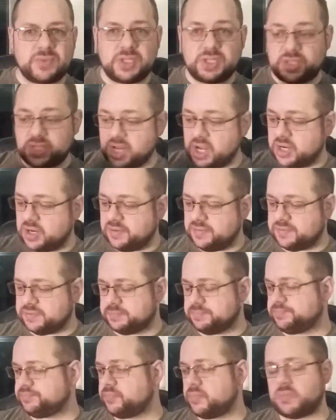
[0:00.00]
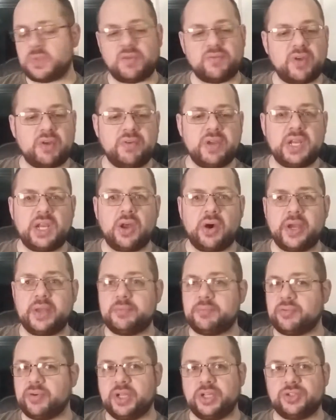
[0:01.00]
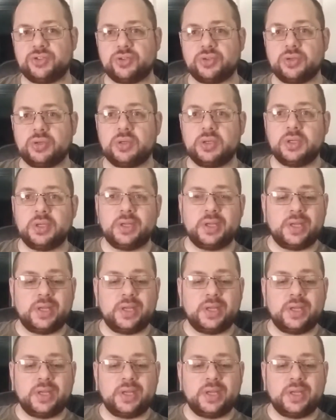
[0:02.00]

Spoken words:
Just a very light pre-draw.